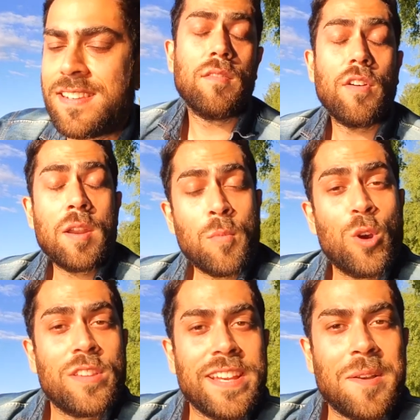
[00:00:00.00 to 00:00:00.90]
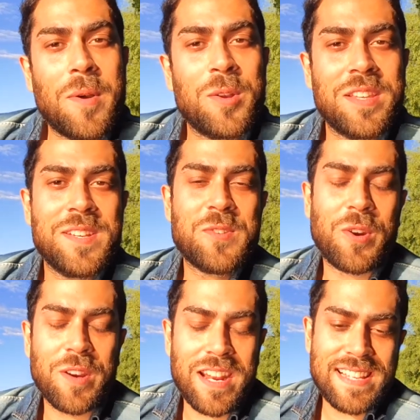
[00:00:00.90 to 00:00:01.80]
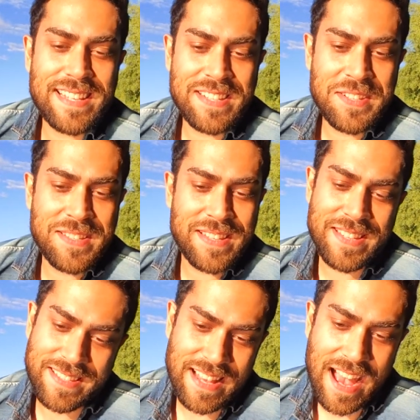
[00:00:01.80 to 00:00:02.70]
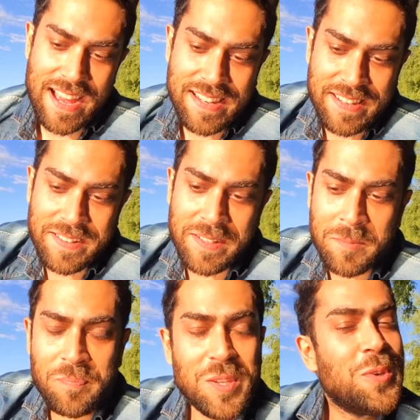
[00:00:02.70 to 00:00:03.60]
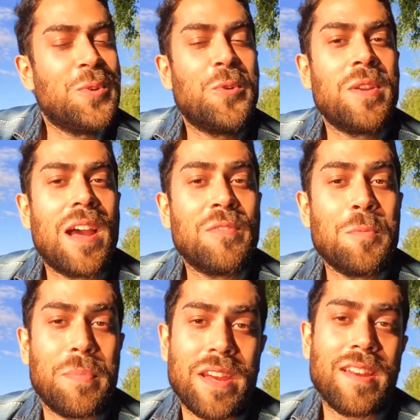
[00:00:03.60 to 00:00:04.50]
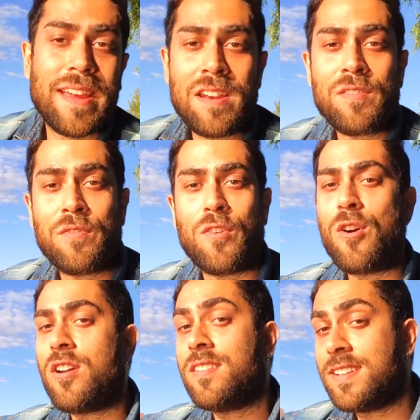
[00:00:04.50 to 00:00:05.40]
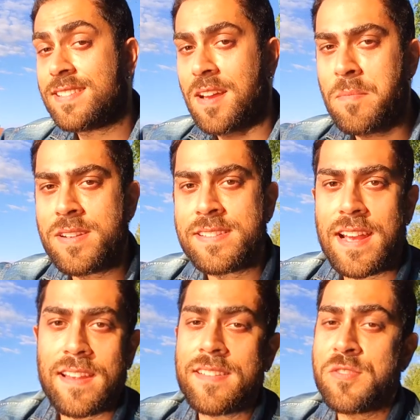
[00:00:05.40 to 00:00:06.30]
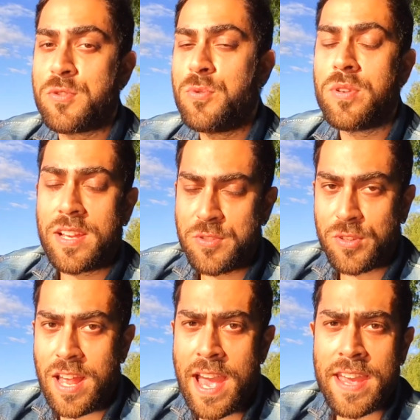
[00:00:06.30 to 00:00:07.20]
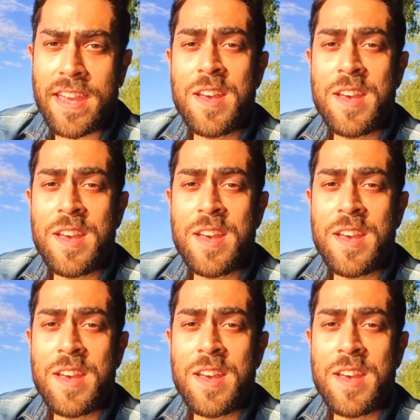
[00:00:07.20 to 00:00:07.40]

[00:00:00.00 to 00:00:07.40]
One more thing about these organizations is that you don't have to pay rent for the summers, that is June and July.